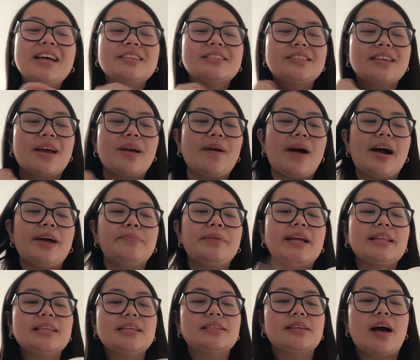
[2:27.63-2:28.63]
So I
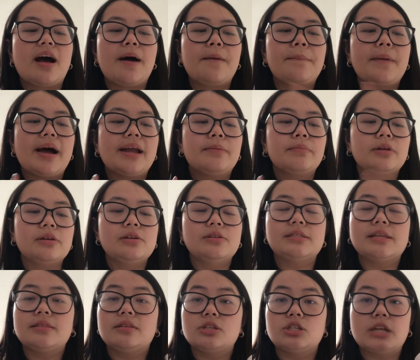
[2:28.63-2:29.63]
picked this up and I'm going to
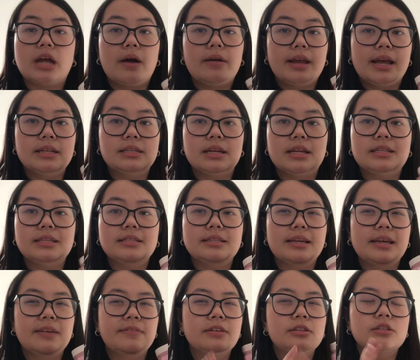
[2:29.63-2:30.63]
use it in the shower later and
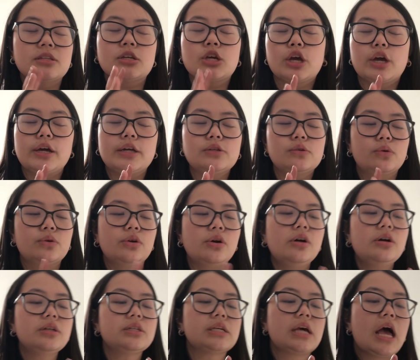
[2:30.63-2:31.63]
see if it's good or
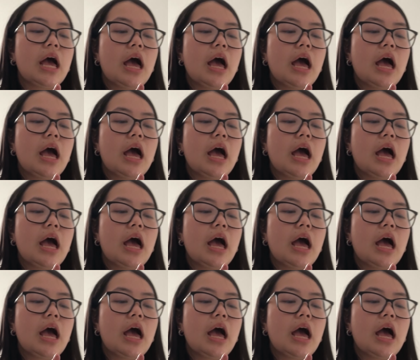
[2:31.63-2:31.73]
not.